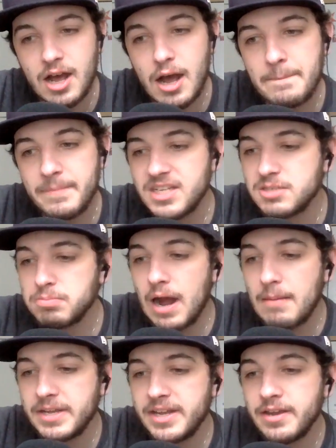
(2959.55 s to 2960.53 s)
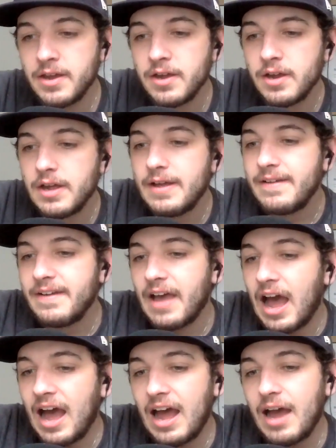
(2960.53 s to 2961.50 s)
Um, he's probably
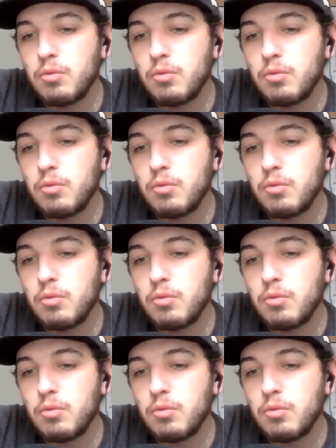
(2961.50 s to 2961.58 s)
I,